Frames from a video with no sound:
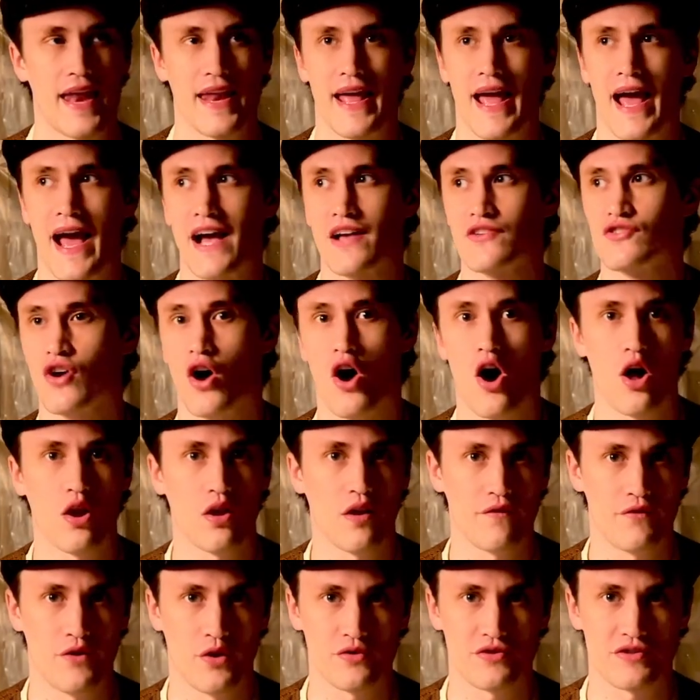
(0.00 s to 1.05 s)
it has
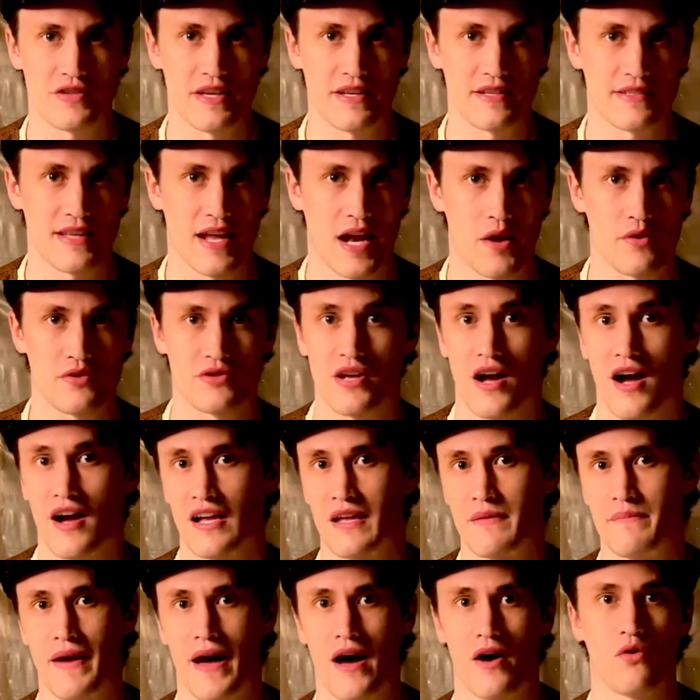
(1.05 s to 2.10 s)
all of those things that I was
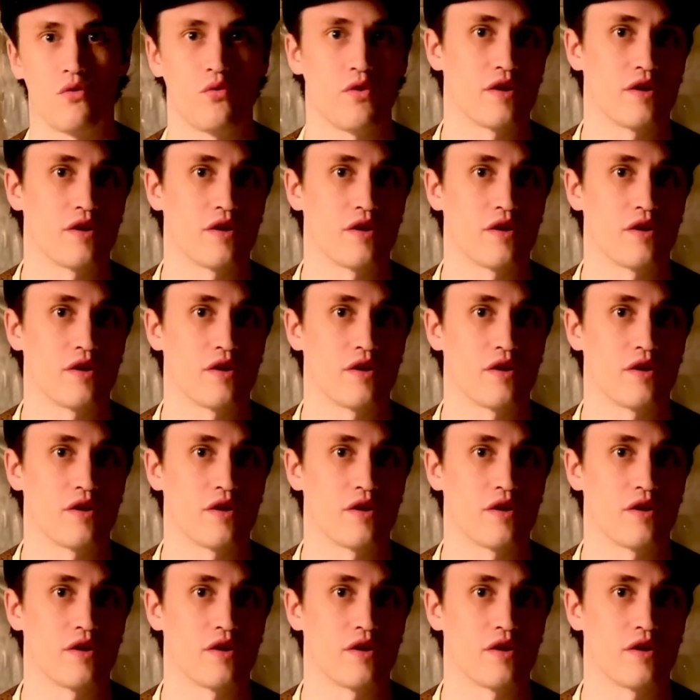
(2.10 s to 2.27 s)
talking about